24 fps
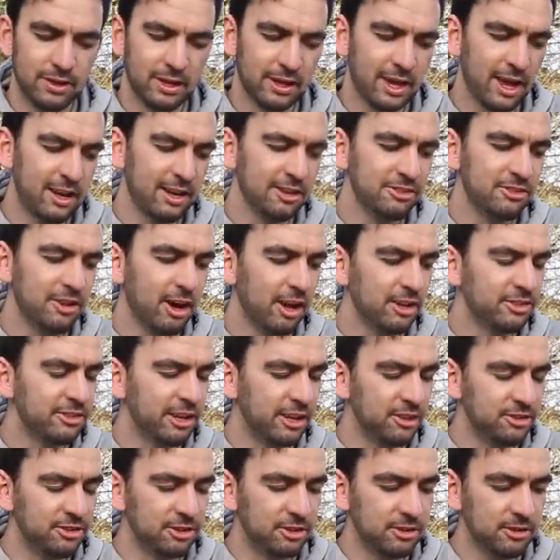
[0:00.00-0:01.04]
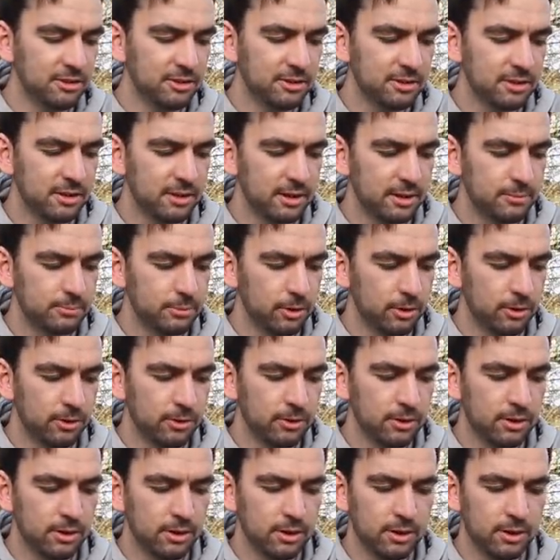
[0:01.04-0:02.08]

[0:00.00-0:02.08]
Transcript: again it's not essential, but